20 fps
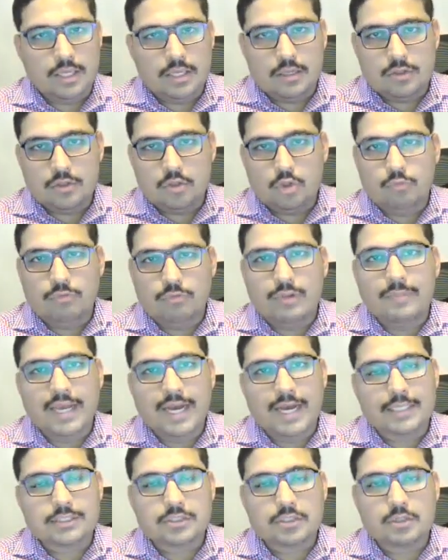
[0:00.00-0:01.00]
you will be
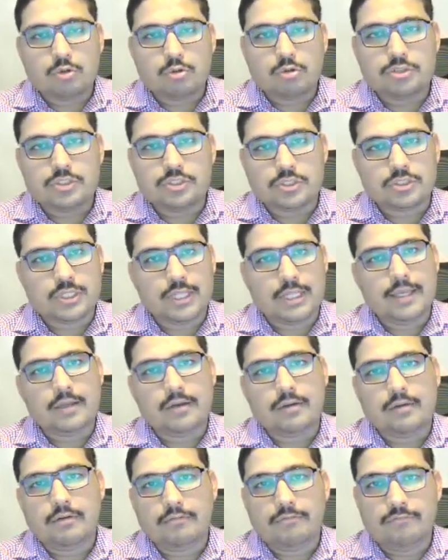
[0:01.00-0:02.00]
asked questions like
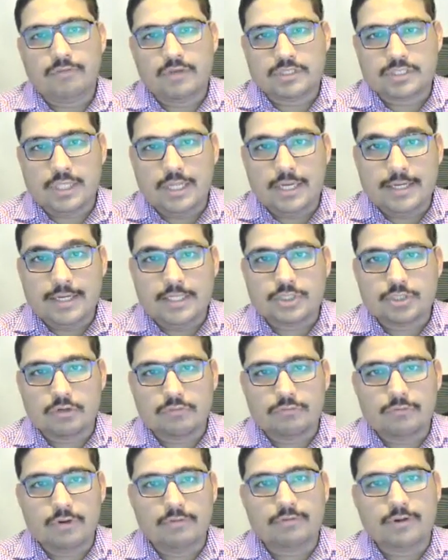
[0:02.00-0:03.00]
facilitation
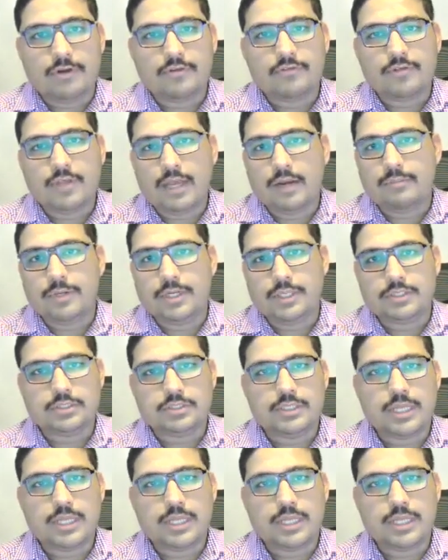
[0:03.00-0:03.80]
of different ceremonies.